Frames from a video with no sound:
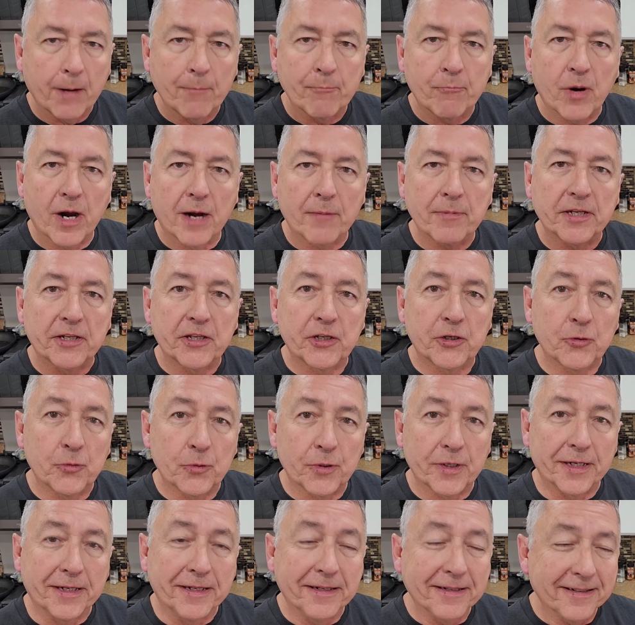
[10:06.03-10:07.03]

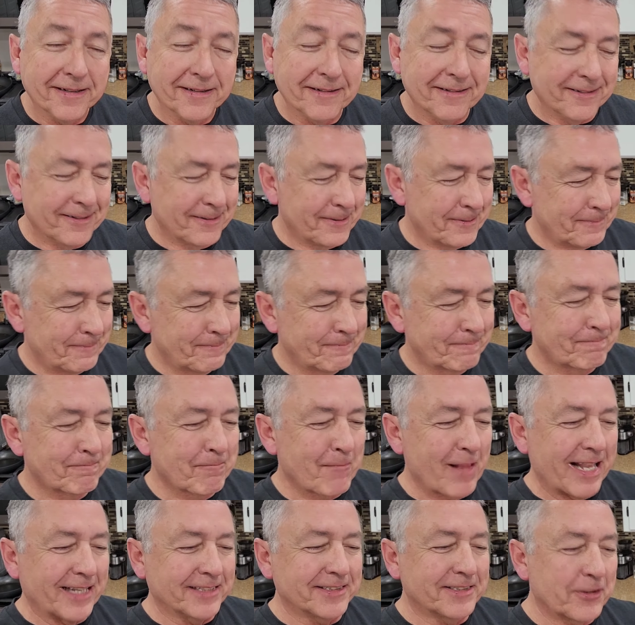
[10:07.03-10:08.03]
barbecue-y
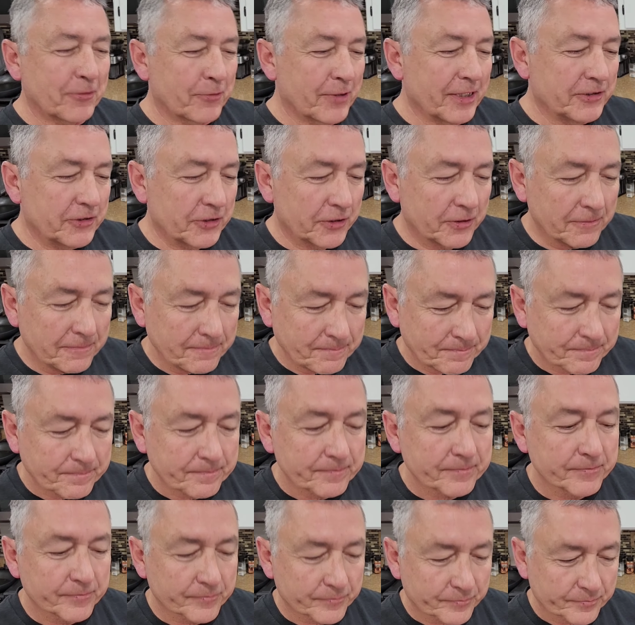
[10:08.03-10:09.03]
as the original,
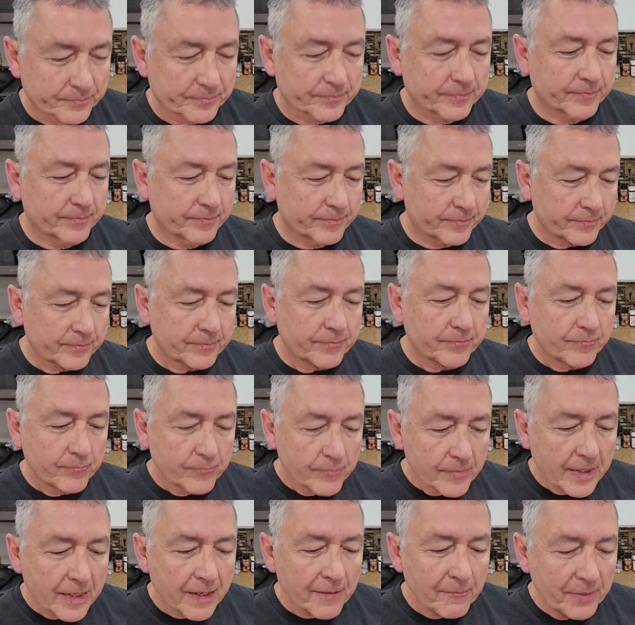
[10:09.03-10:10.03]

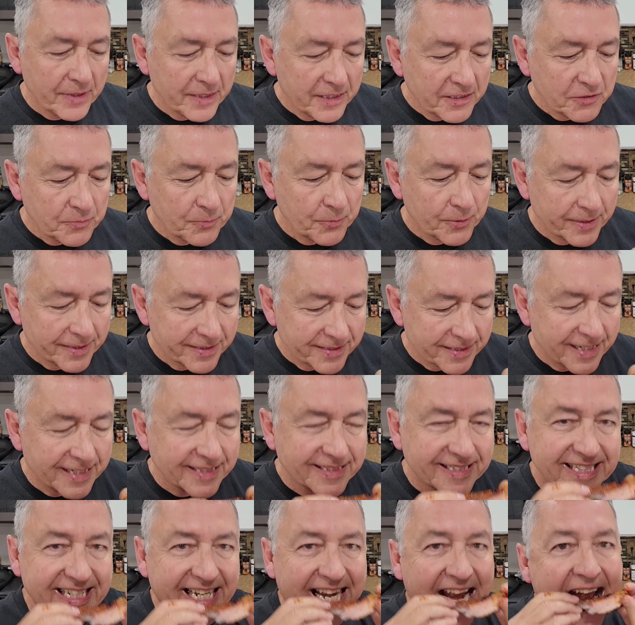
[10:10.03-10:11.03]
but it's pretty
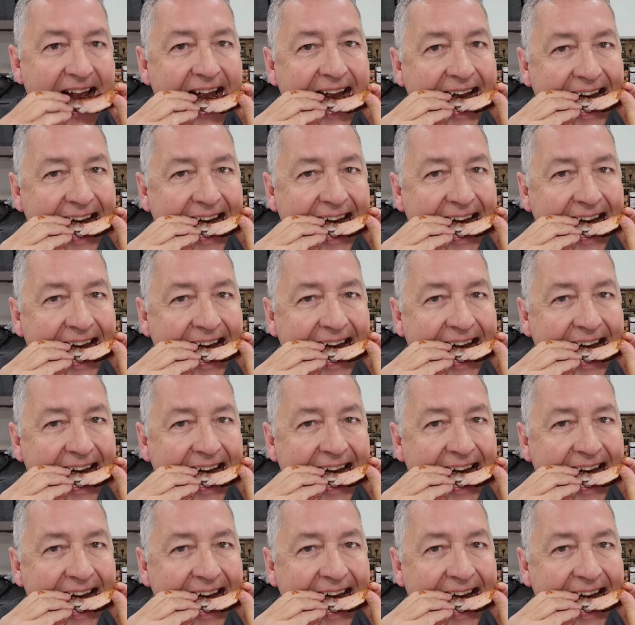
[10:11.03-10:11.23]
tasty.